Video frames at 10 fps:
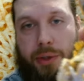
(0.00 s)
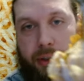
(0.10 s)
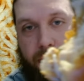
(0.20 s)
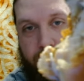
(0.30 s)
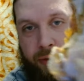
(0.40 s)
And the
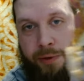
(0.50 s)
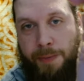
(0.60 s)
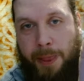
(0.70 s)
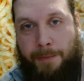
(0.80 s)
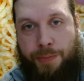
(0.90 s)
cross section
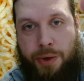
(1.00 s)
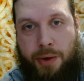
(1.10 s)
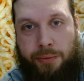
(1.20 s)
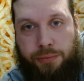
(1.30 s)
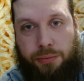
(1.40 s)
of it
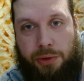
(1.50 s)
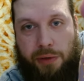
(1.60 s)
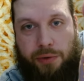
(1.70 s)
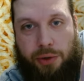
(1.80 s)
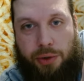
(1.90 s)

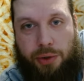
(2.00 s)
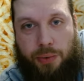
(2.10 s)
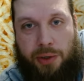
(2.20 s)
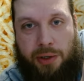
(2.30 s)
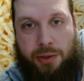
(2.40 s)
little
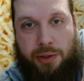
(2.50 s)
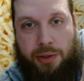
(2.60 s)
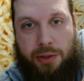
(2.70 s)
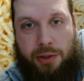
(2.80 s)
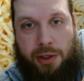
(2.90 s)
squeeze,
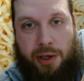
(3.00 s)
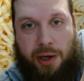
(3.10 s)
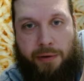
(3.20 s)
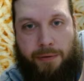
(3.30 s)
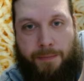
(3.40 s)
you can just
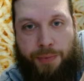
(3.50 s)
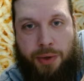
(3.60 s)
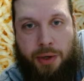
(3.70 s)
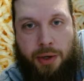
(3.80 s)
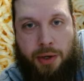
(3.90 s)
see kind of